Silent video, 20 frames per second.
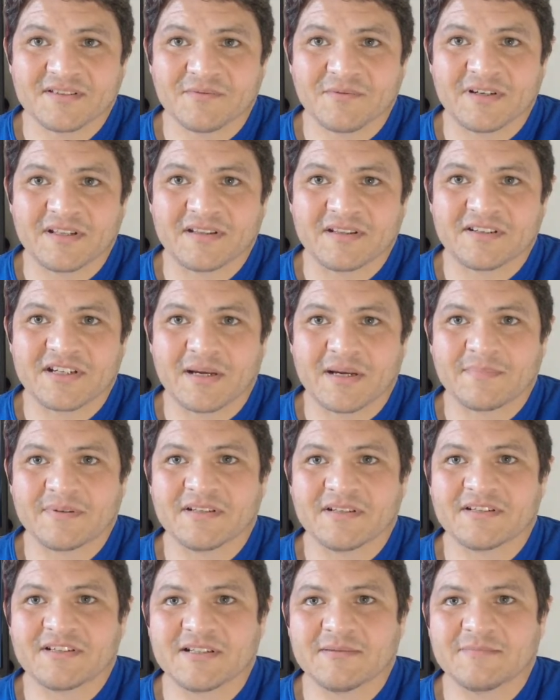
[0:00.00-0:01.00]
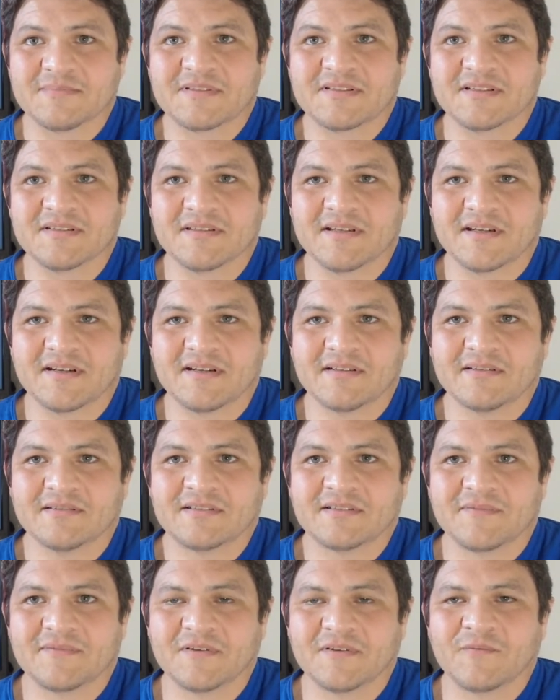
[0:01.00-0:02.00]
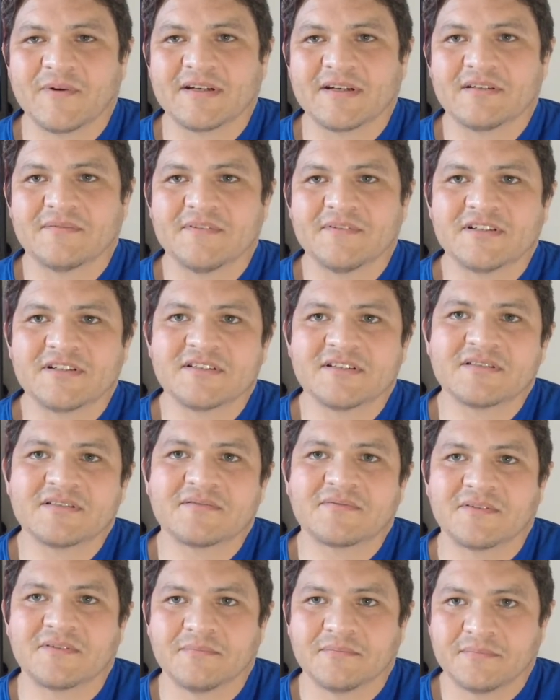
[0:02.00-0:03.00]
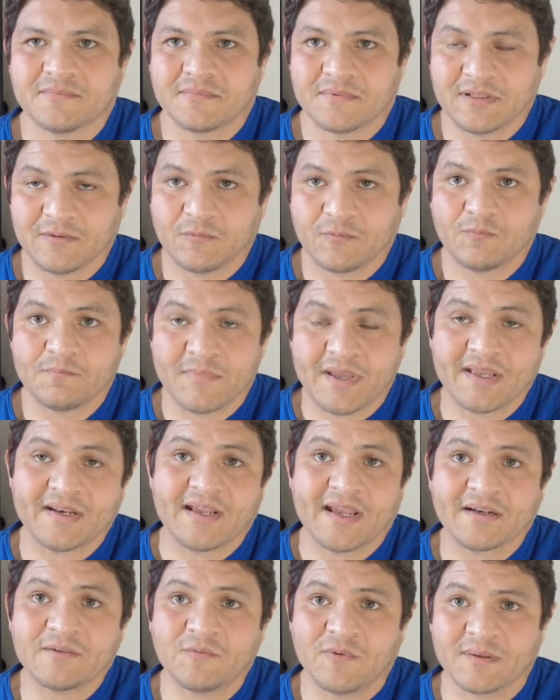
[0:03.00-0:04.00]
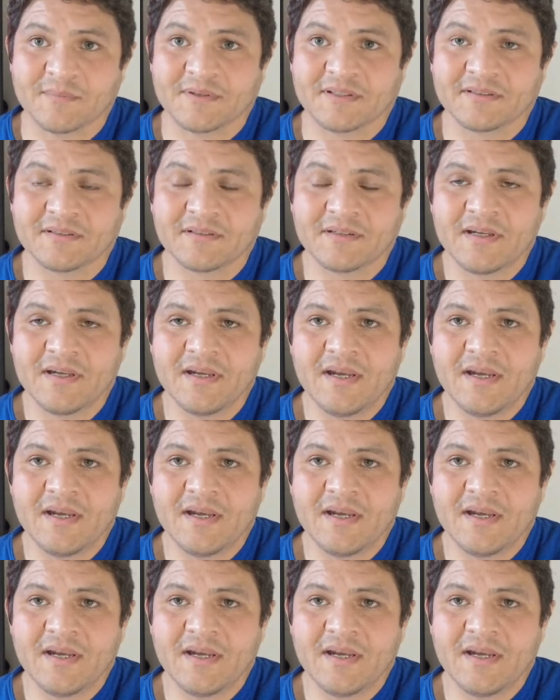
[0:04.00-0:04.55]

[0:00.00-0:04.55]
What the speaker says: So winning the championships in their different weight divisions from the men and women